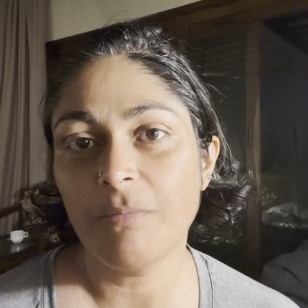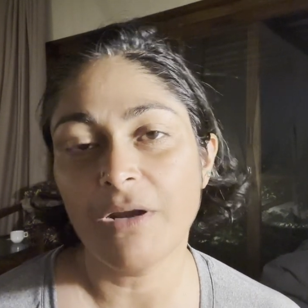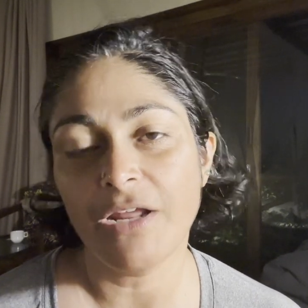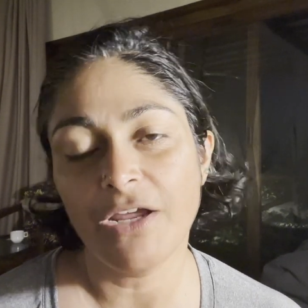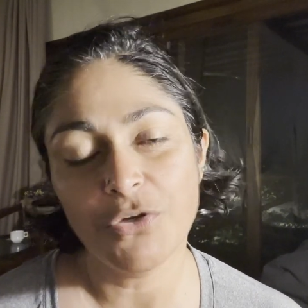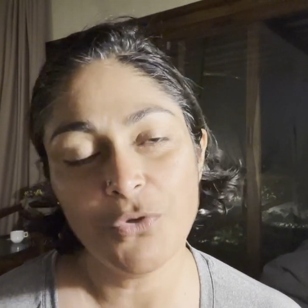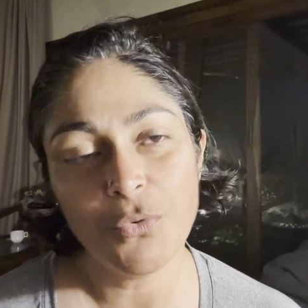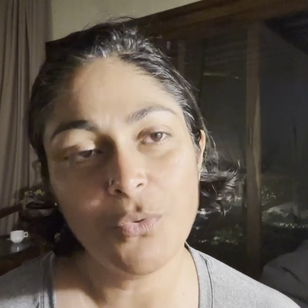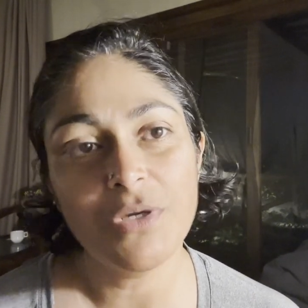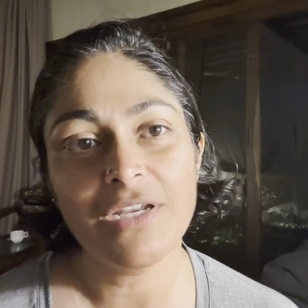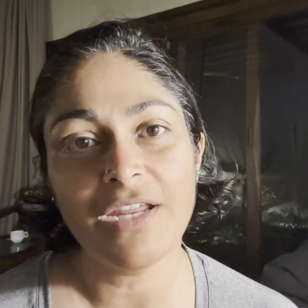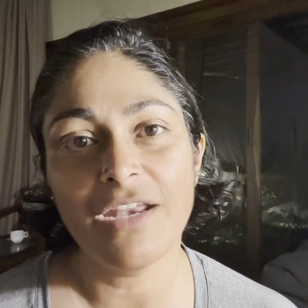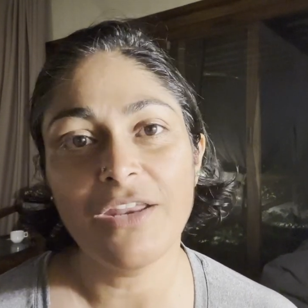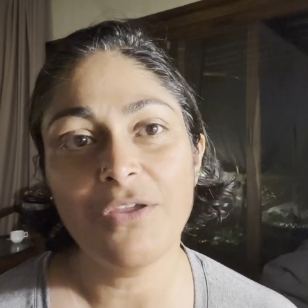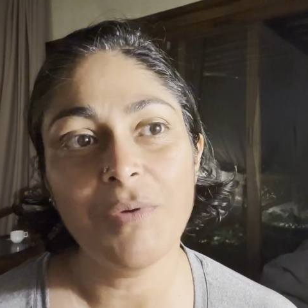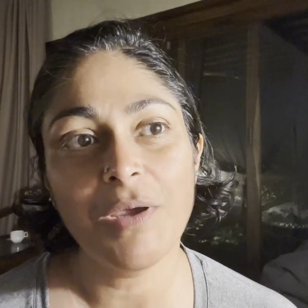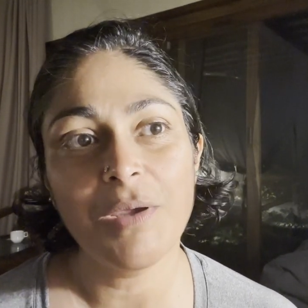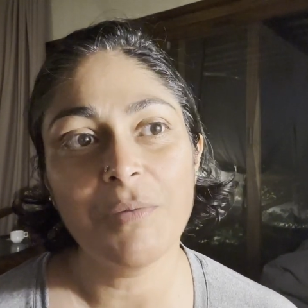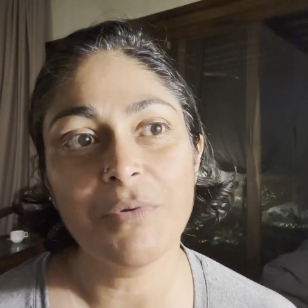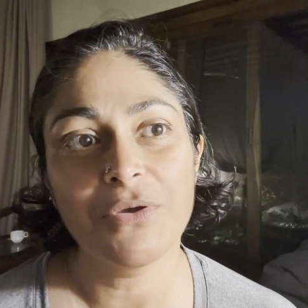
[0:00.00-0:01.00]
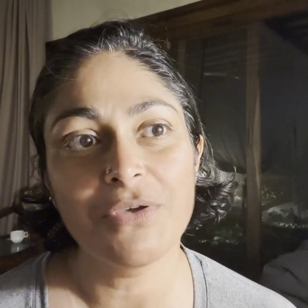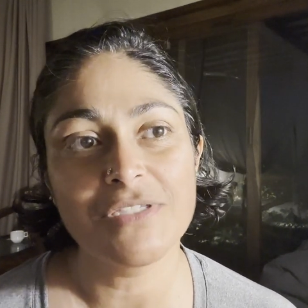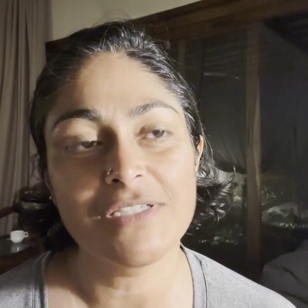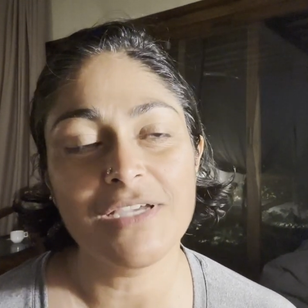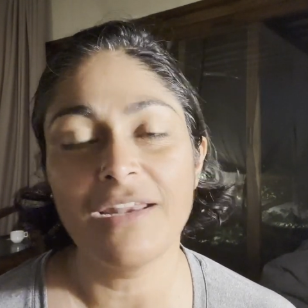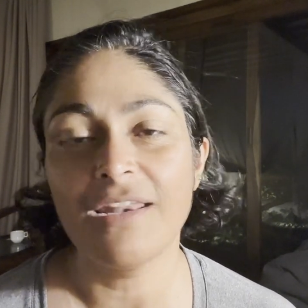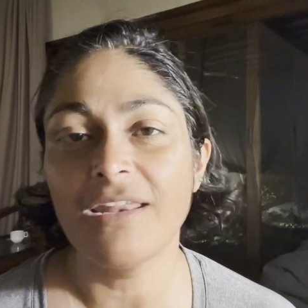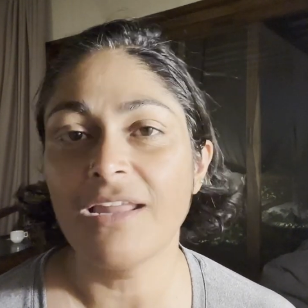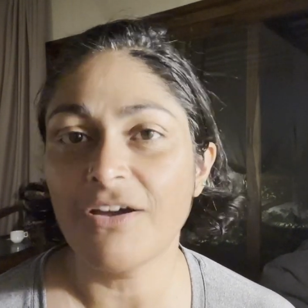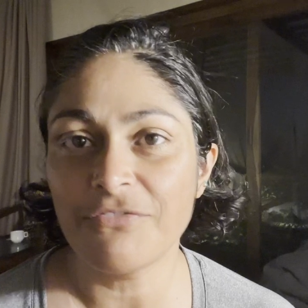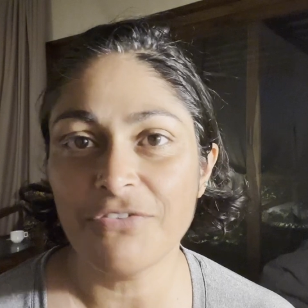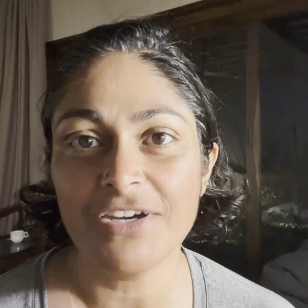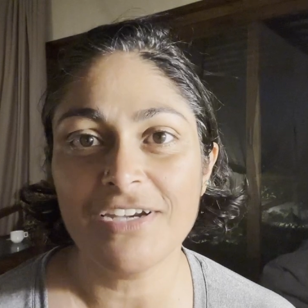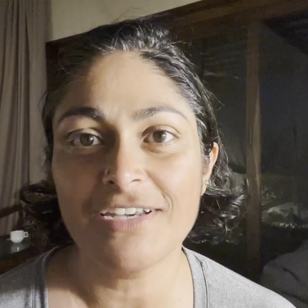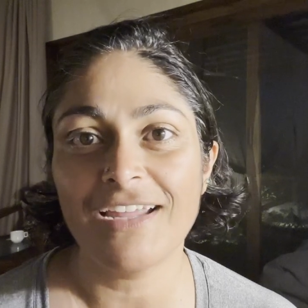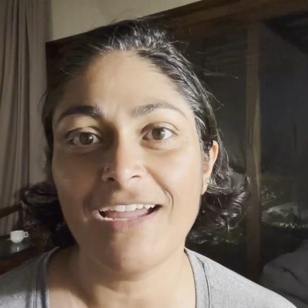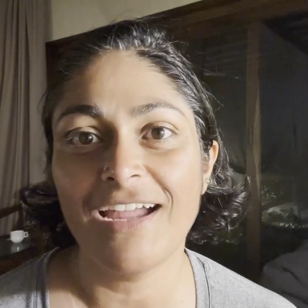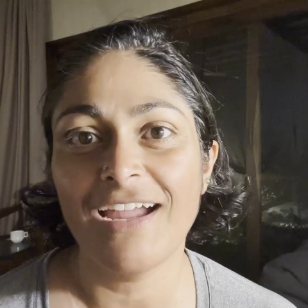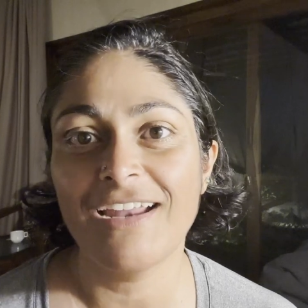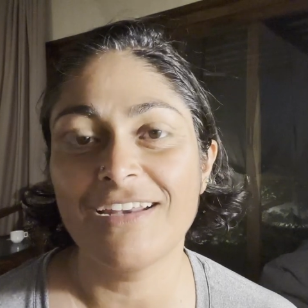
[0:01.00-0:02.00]
but I do it anyway because I love
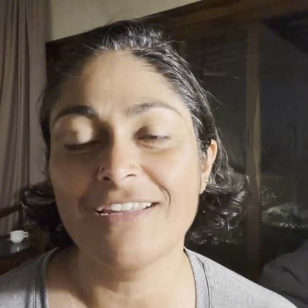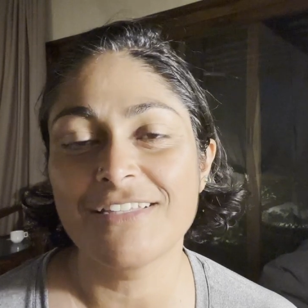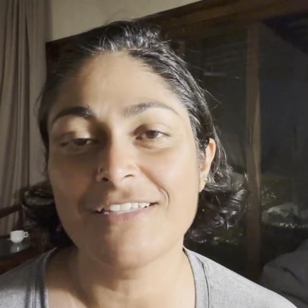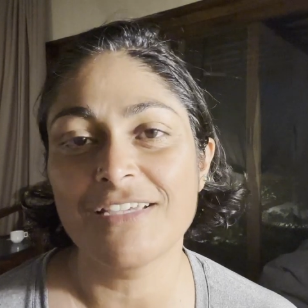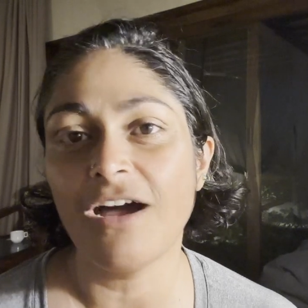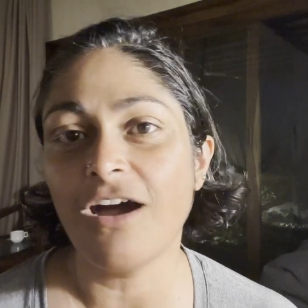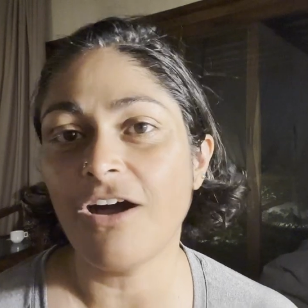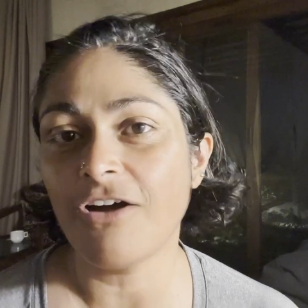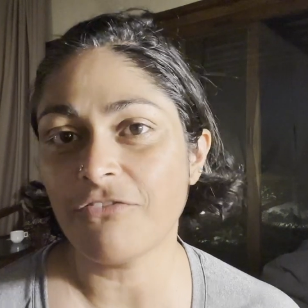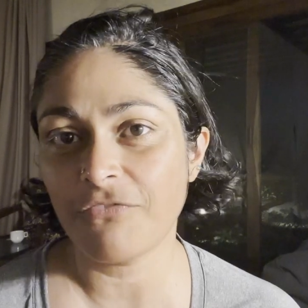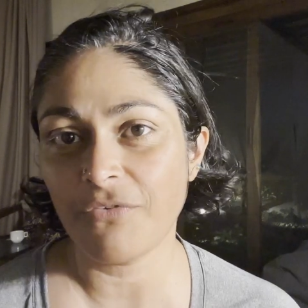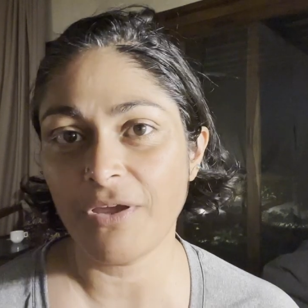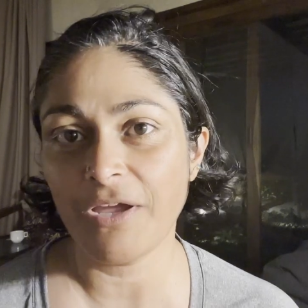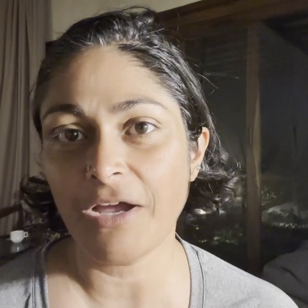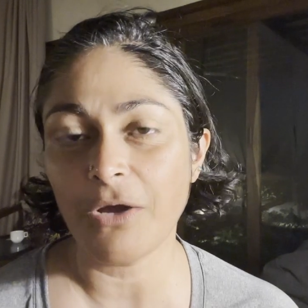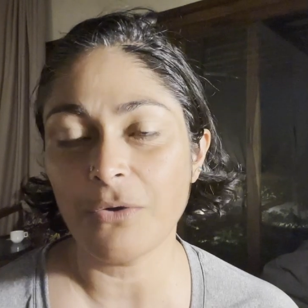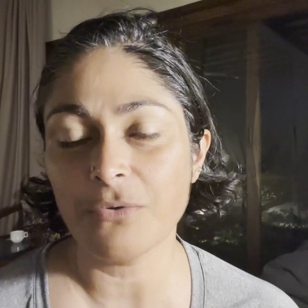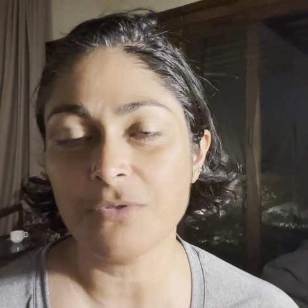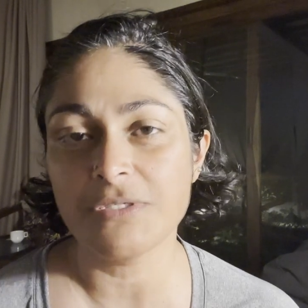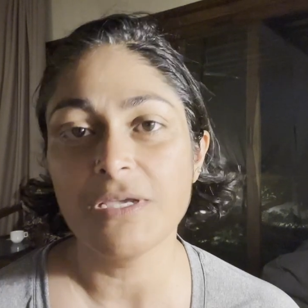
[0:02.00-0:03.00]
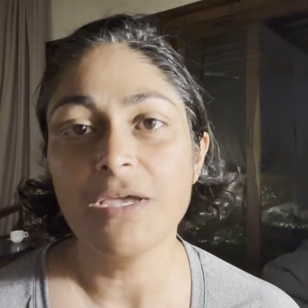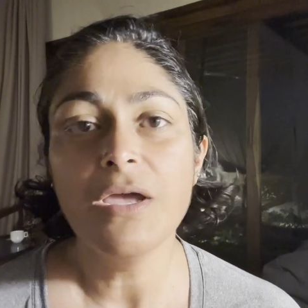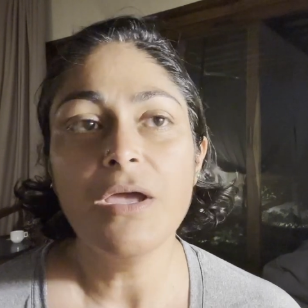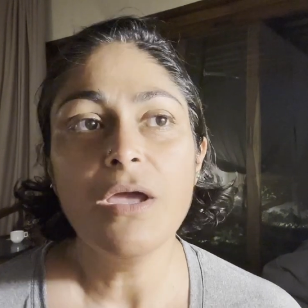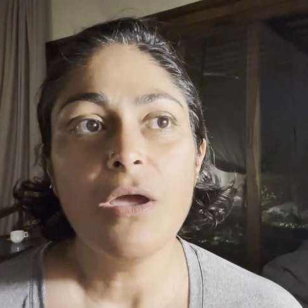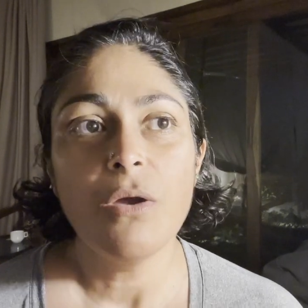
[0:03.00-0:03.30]
it and it's a halfway house